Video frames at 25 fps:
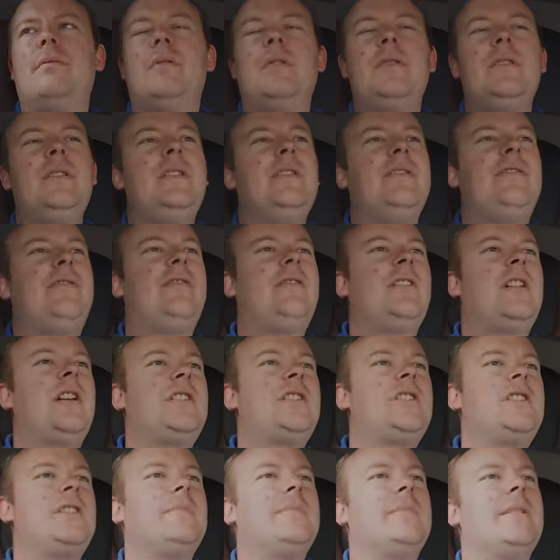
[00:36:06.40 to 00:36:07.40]
why you're
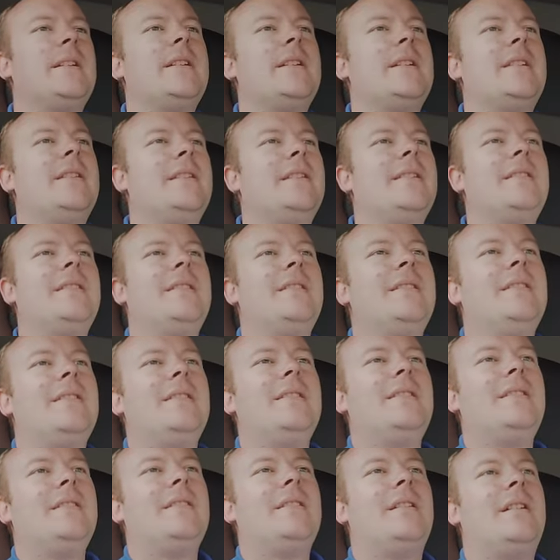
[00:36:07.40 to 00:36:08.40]
flashing me.
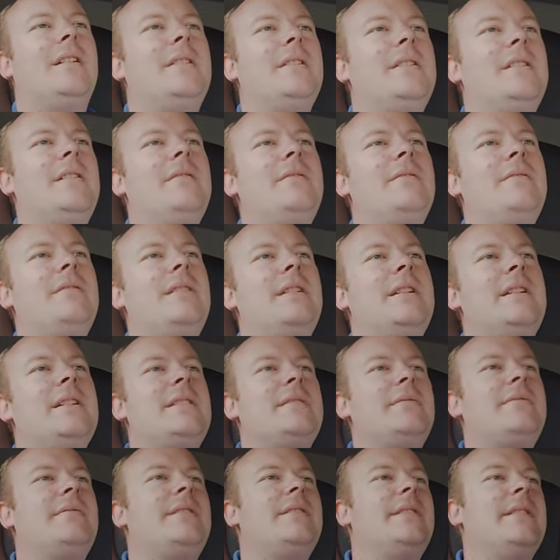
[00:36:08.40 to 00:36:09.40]
I know
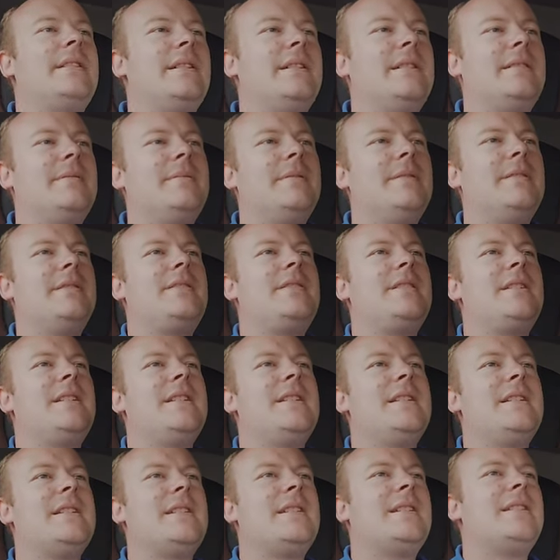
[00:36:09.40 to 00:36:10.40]
there's a runner that
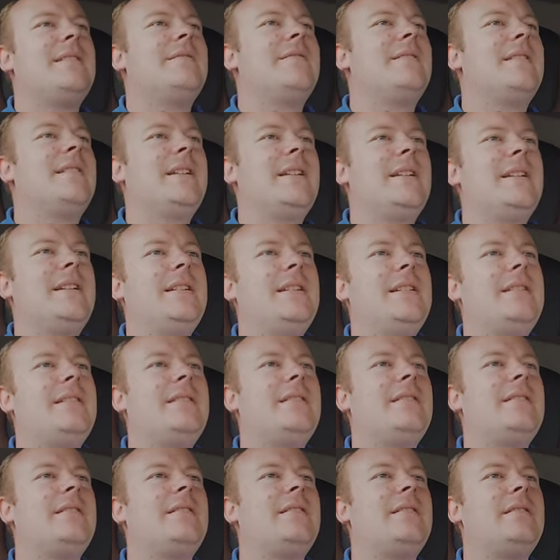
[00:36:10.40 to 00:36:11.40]
cheers anyway.
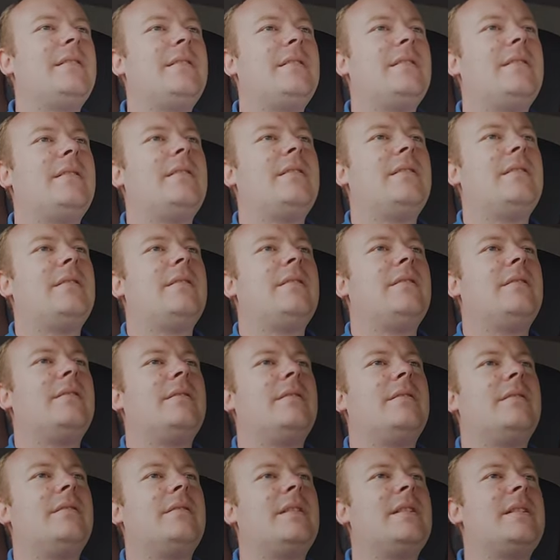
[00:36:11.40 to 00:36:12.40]

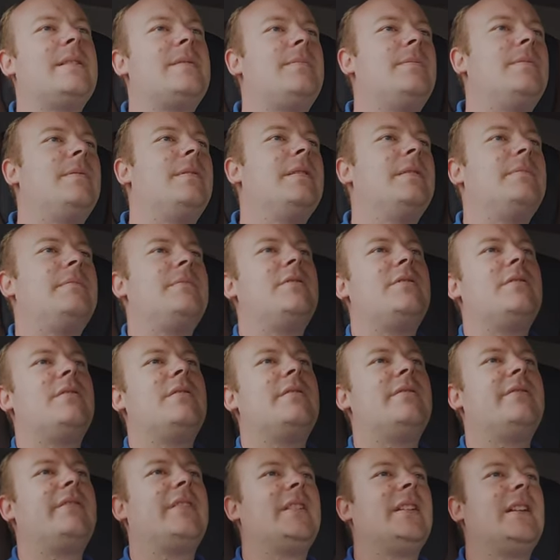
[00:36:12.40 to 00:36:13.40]
That's why I'm
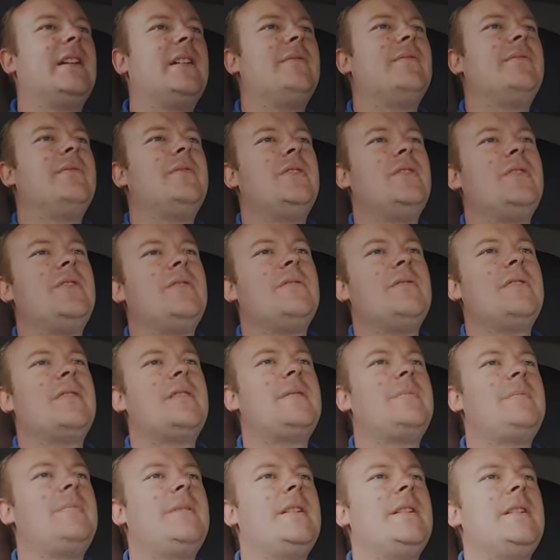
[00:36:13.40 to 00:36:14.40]
driving at
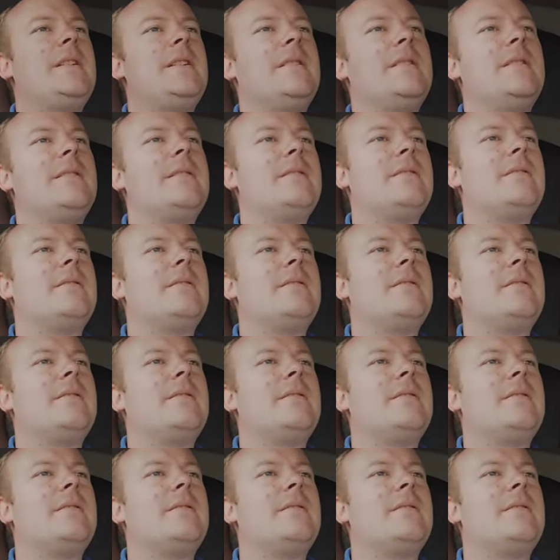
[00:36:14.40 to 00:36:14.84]
reduced speed.